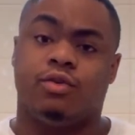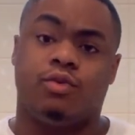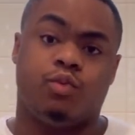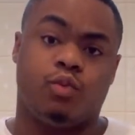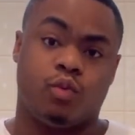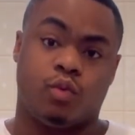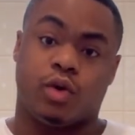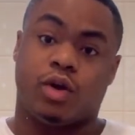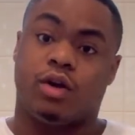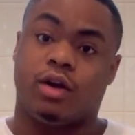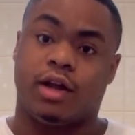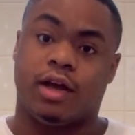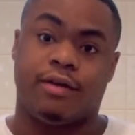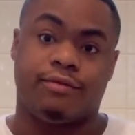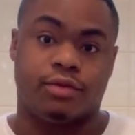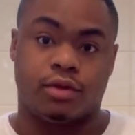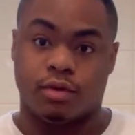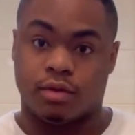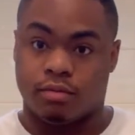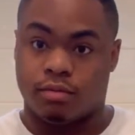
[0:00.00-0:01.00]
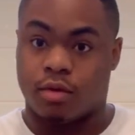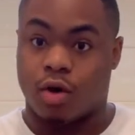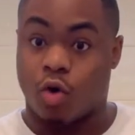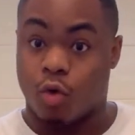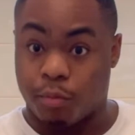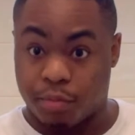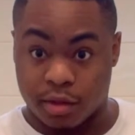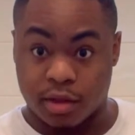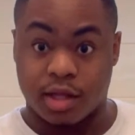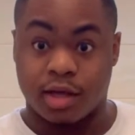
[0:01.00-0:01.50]
we're gonna have to
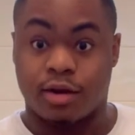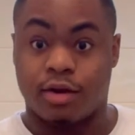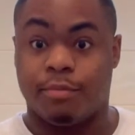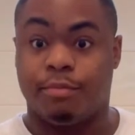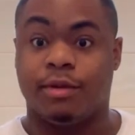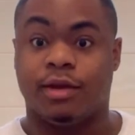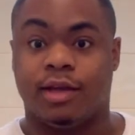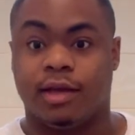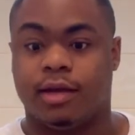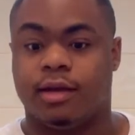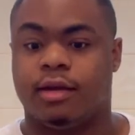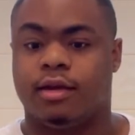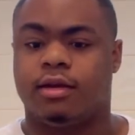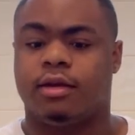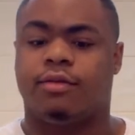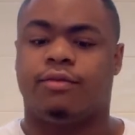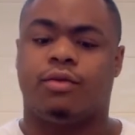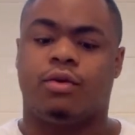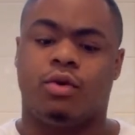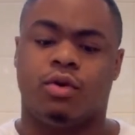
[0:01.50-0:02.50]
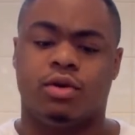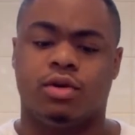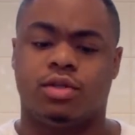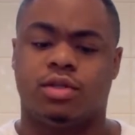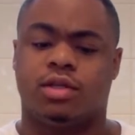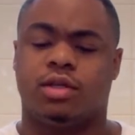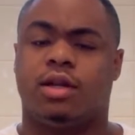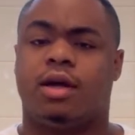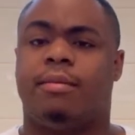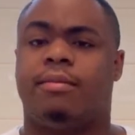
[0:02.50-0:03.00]
open that up again, of course.
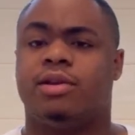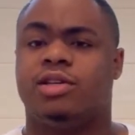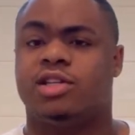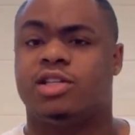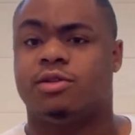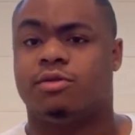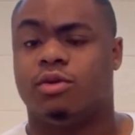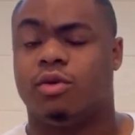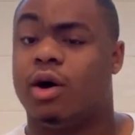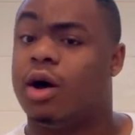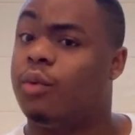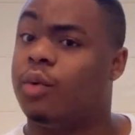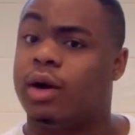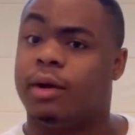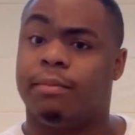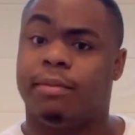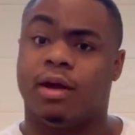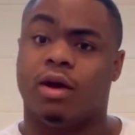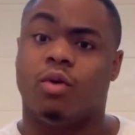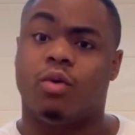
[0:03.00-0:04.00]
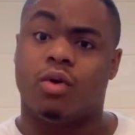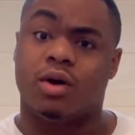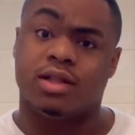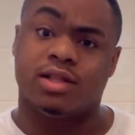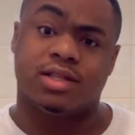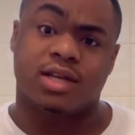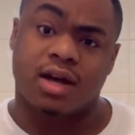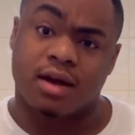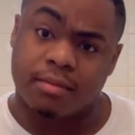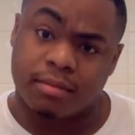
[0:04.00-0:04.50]
And I wanna pay a
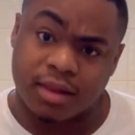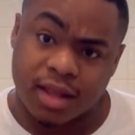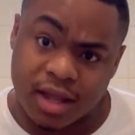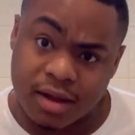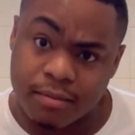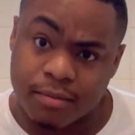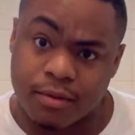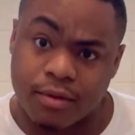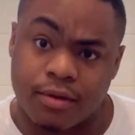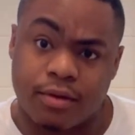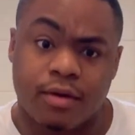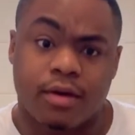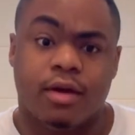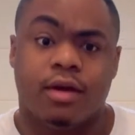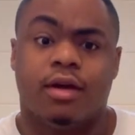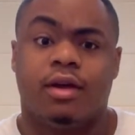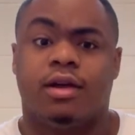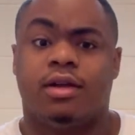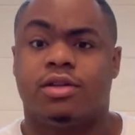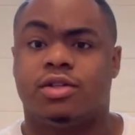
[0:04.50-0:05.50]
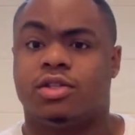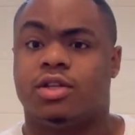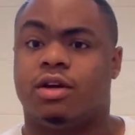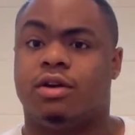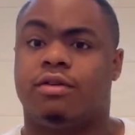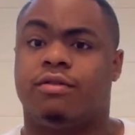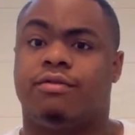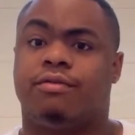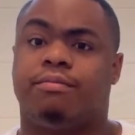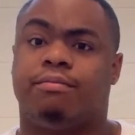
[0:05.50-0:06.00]
one-time labor instead
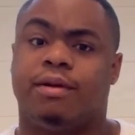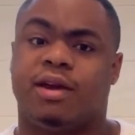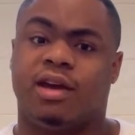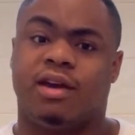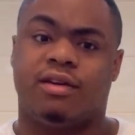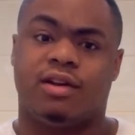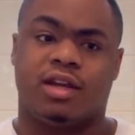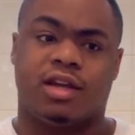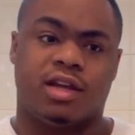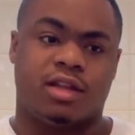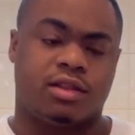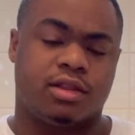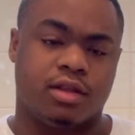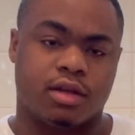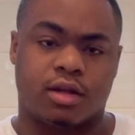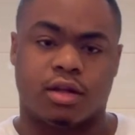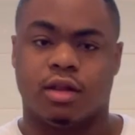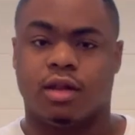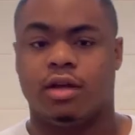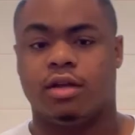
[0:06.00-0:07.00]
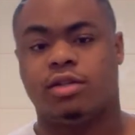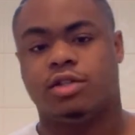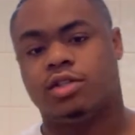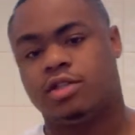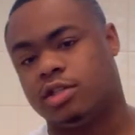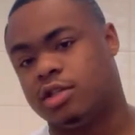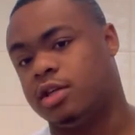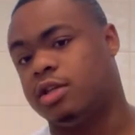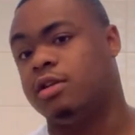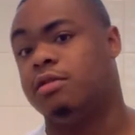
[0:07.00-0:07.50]
of paying to get the
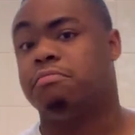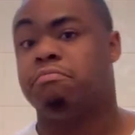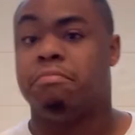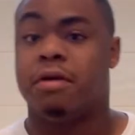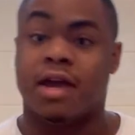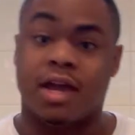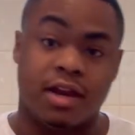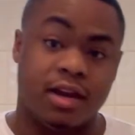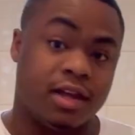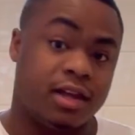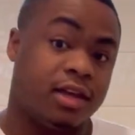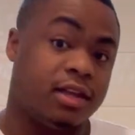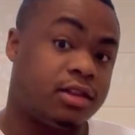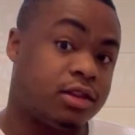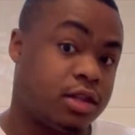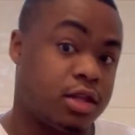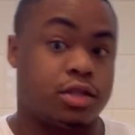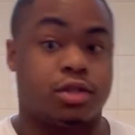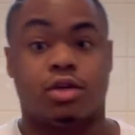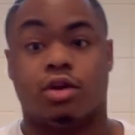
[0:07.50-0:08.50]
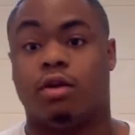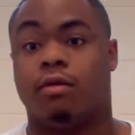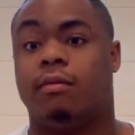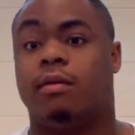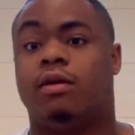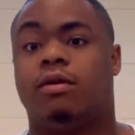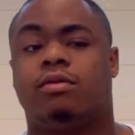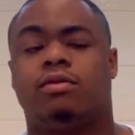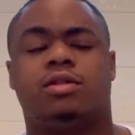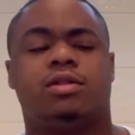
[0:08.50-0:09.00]
clutch and paying to get the
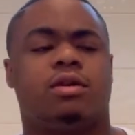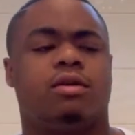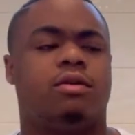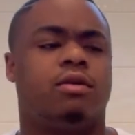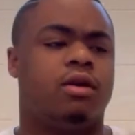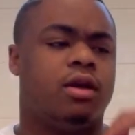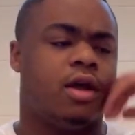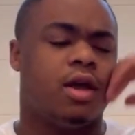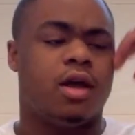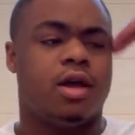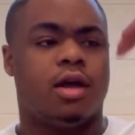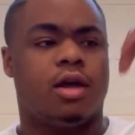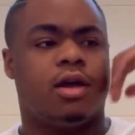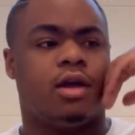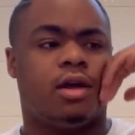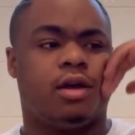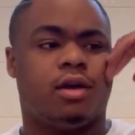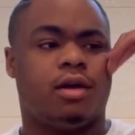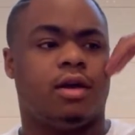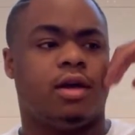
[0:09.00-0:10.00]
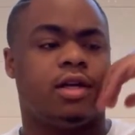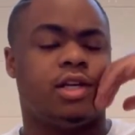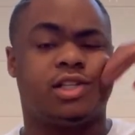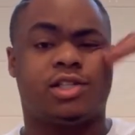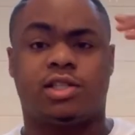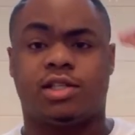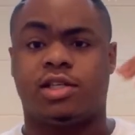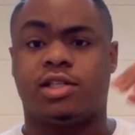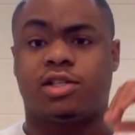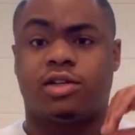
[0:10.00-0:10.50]
turbo. So
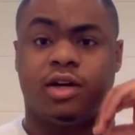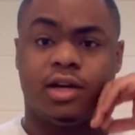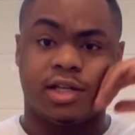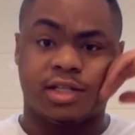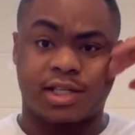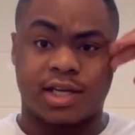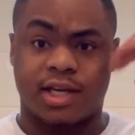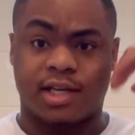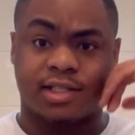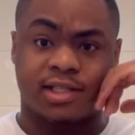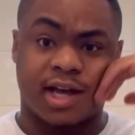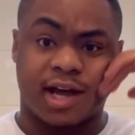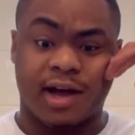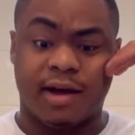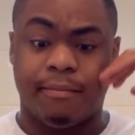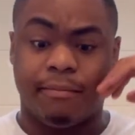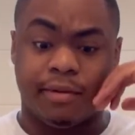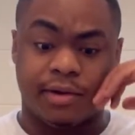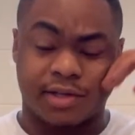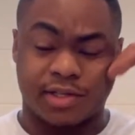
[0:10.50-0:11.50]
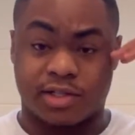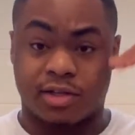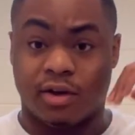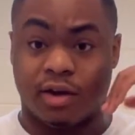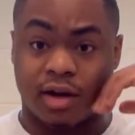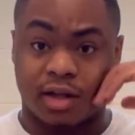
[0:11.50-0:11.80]
it's gonna take time, but it's gonna